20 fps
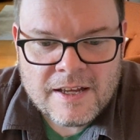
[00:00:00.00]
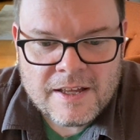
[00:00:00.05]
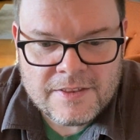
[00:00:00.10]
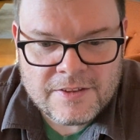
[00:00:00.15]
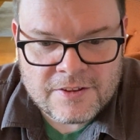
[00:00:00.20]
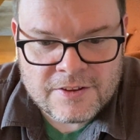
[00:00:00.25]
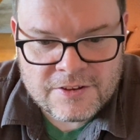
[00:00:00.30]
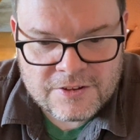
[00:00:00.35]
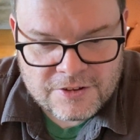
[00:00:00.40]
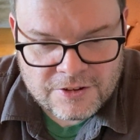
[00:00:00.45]

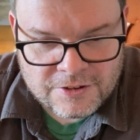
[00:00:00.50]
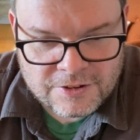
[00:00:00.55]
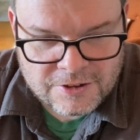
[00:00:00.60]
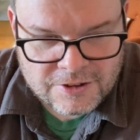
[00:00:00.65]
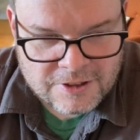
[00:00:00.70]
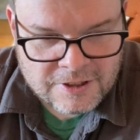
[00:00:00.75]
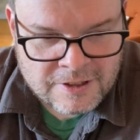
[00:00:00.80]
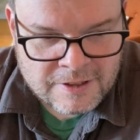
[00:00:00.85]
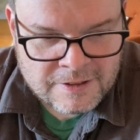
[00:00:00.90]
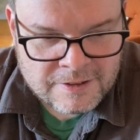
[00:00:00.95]
the
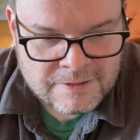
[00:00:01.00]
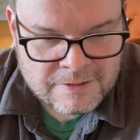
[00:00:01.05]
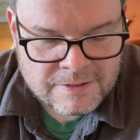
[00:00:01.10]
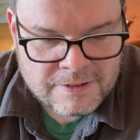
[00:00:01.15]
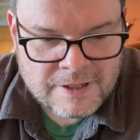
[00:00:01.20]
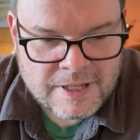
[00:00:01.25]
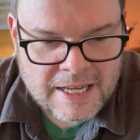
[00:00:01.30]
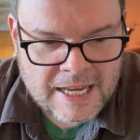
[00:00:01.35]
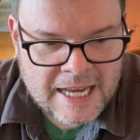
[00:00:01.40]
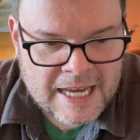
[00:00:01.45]
stir,
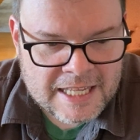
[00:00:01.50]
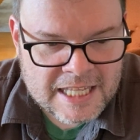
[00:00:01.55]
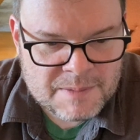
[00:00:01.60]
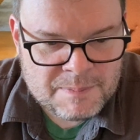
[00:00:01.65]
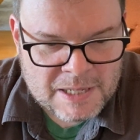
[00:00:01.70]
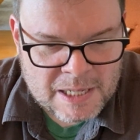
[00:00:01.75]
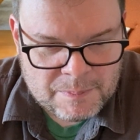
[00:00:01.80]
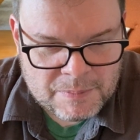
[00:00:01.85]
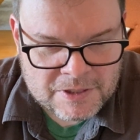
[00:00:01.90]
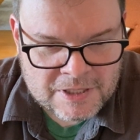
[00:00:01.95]
and the
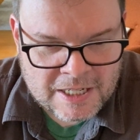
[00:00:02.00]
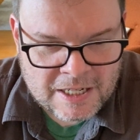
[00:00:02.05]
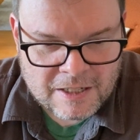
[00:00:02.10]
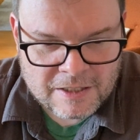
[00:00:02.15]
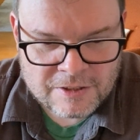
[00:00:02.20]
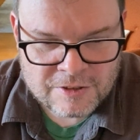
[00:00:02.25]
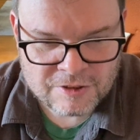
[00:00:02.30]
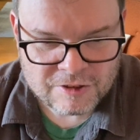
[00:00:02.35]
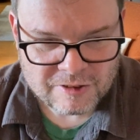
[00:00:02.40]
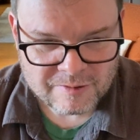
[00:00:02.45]
paper towel
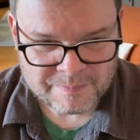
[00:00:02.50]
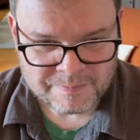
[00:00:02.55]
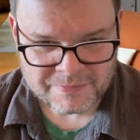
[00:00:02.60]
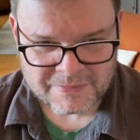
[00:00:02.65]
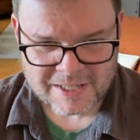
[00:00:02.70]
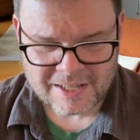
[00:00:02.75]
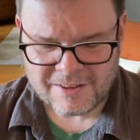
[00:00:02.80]
tube.